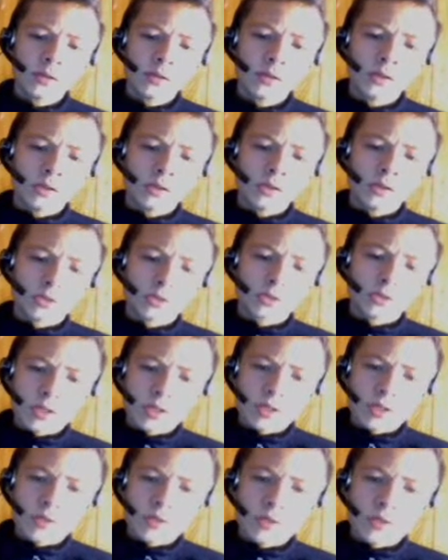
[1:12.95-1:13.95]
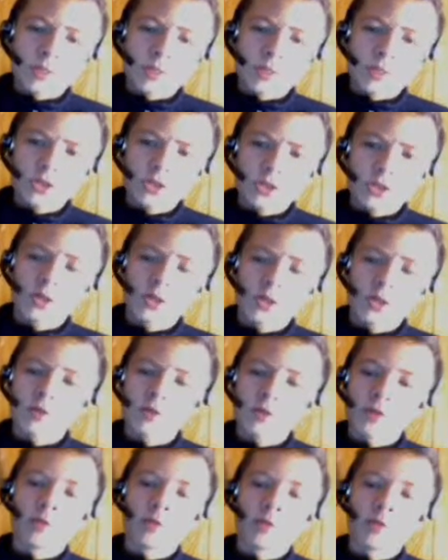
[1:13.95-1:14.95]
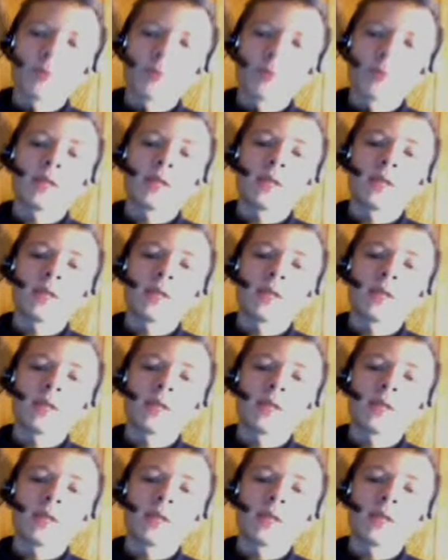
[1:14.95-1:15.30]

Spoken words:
so that you can be shooting from one base